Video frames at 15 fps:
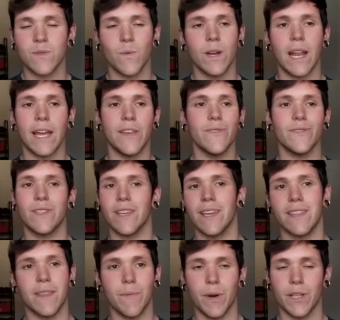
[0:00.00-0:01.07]
as when I used to
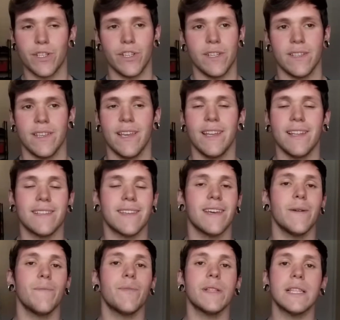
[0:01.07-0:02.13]
get the munchies. It is
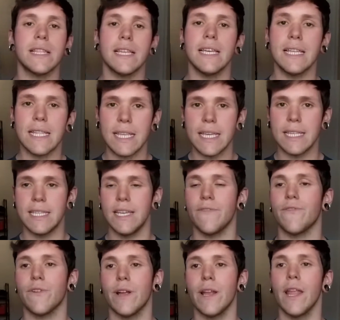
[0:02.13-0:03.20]
completely
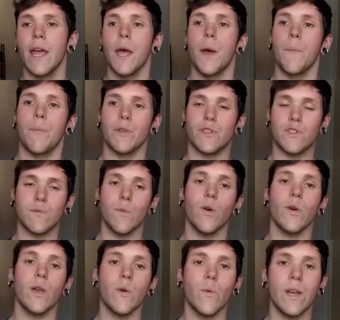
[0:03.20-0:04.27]
different, but
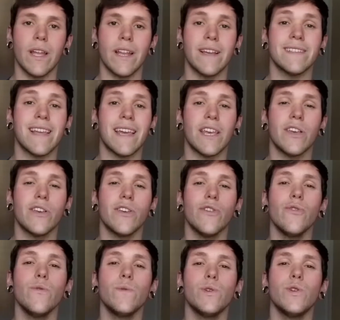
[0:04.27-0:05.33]
smoking weed is a
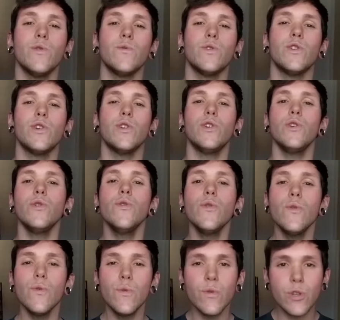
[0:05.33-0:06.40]
huge, huge,
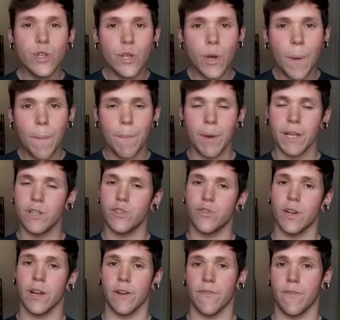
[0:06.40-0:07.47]
huge binge
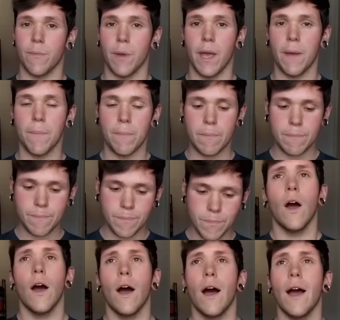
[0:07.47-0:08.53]
trigger for me.
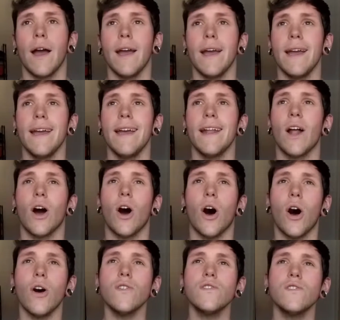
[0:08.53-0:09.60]
it
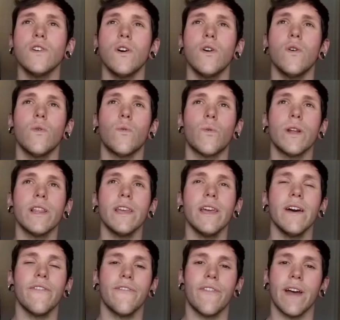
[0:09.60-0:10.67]
also
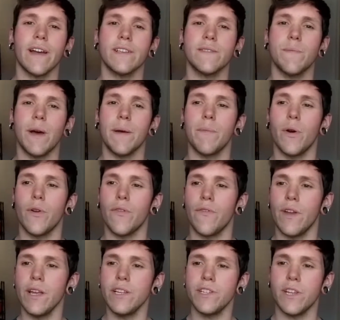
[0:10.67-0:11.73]
really affects my
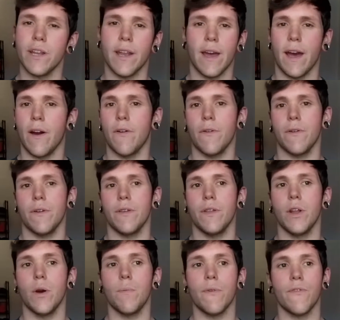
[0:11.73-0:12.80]
motivation now.
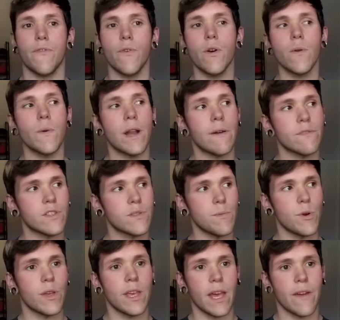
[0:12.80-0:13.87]
You know, before, when I was
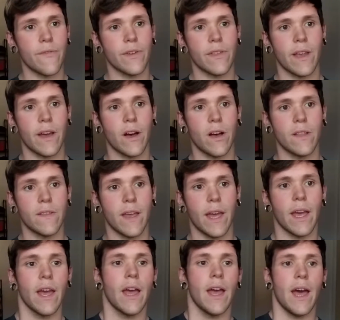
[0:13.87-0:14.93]
smoking every day, all
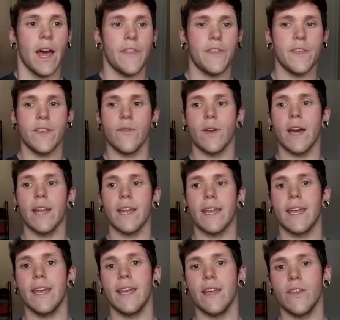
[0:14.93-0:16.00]
day, I think you kind
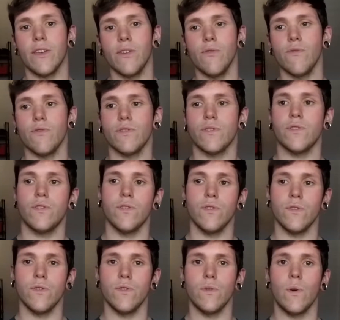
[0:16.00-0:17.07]
of get used
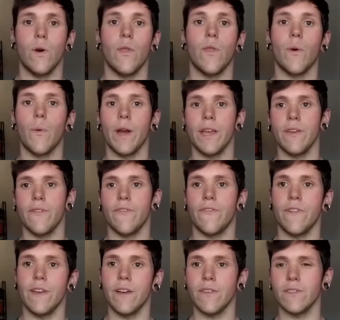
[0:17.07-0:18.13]
to the way you
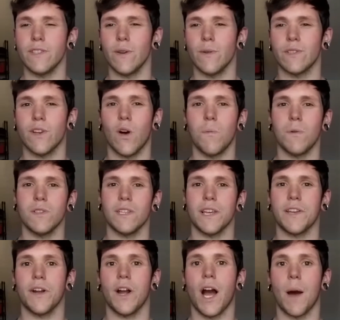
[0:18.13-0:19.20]
feel. So it's almost
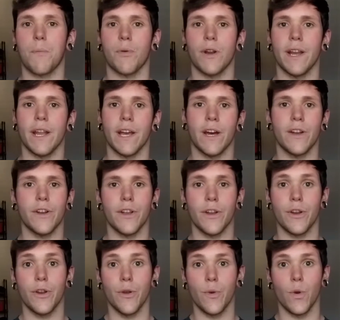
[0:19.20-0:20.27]
like you're operating under
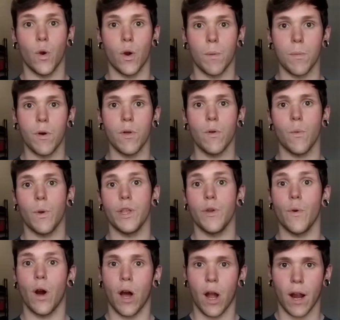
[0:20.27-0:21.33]
your new normal when
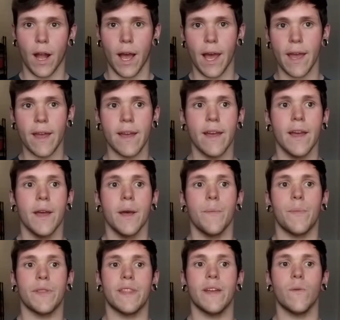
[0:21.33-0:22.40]
you are high.
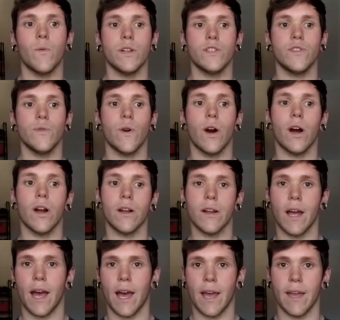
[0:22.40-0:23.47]
But then once you aren't
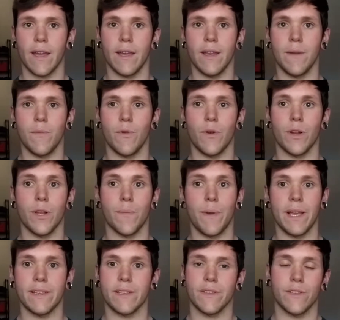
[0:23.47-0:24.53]
high anymore and you're
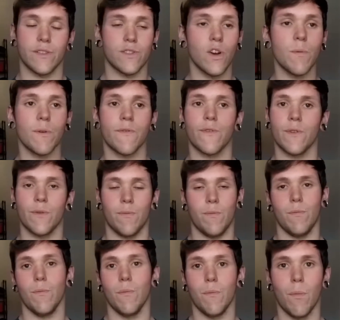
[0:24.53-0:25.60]
basically sober for the
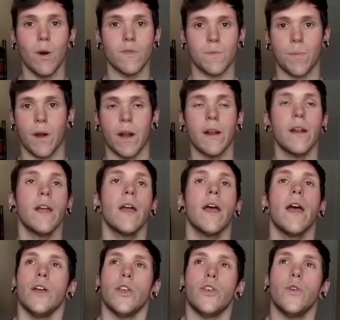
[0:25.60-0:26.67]
most part,
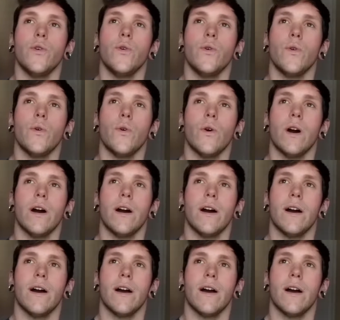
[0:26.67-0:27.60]
you